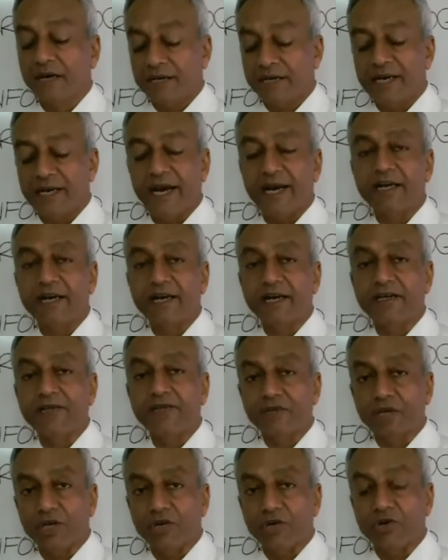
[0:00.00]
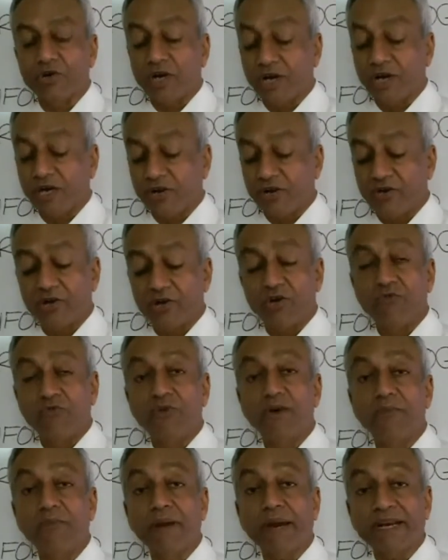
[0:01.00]
data is secure and you
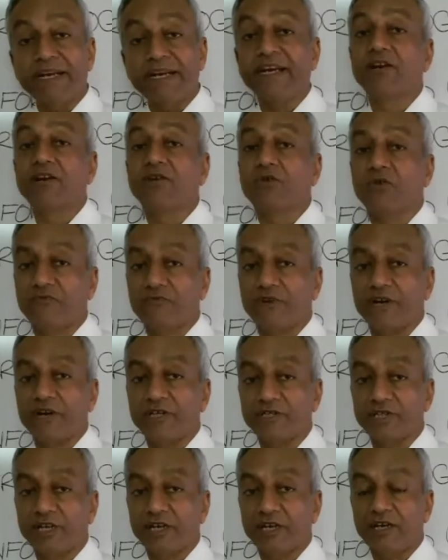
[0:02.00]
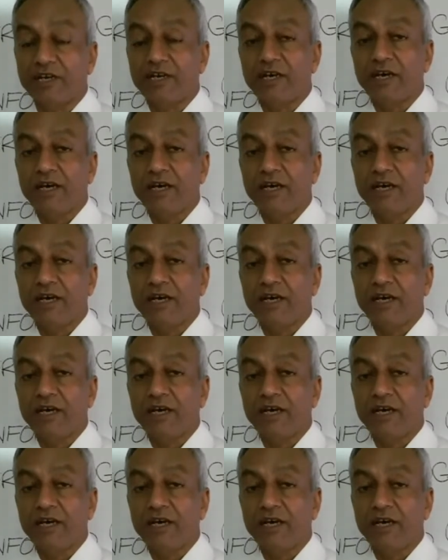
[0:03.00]
will maintain it confidentially,